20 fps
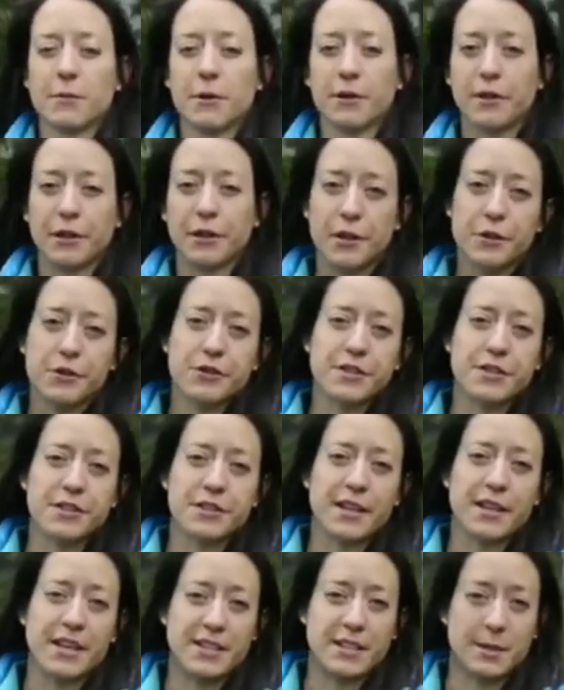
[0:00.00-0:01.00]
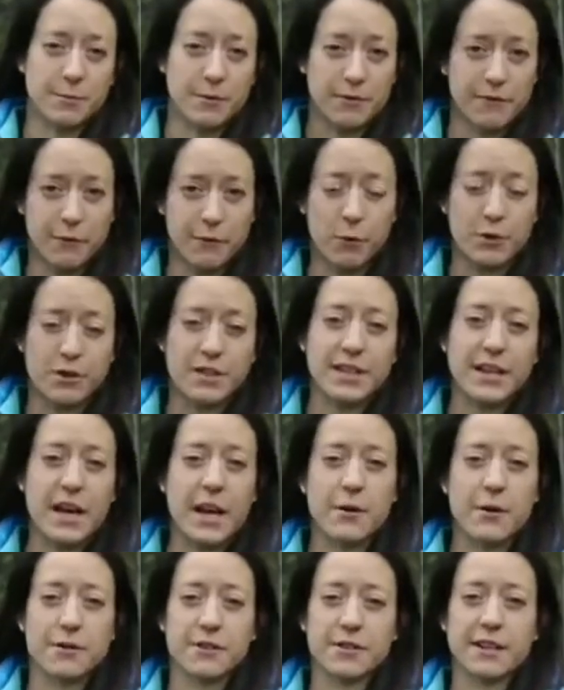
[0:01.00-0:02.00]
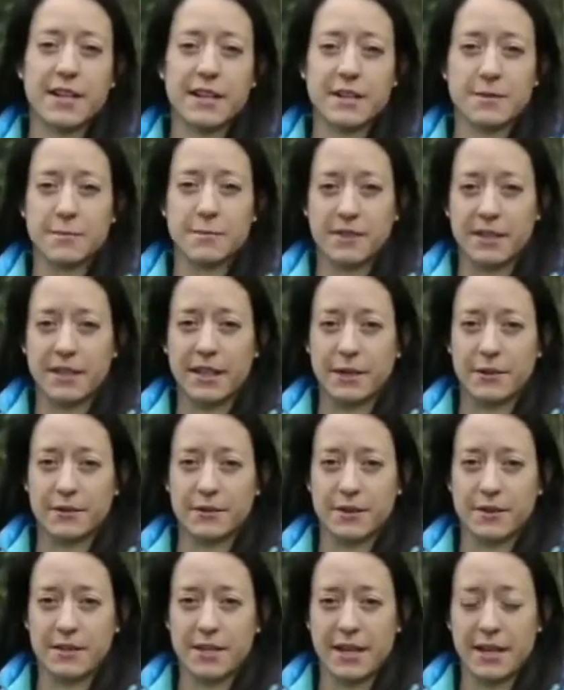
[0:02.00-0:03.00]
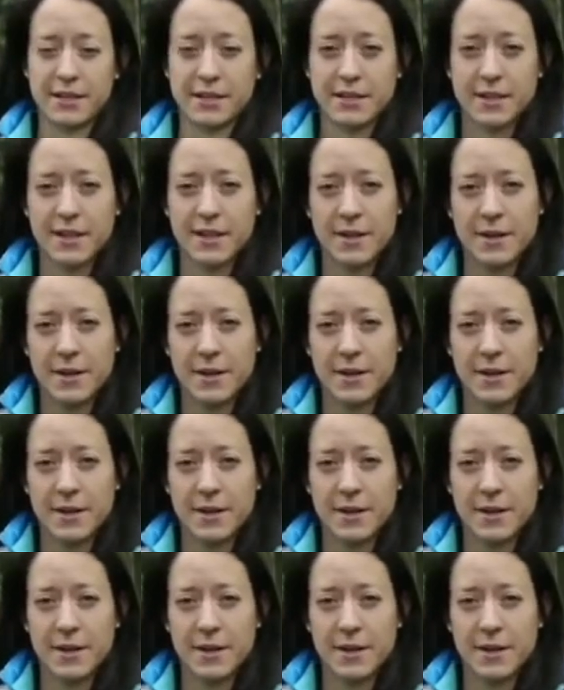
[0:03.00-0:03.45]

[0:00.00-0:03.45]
while the lotions last up to 14 hours against mosquitoes and ticks.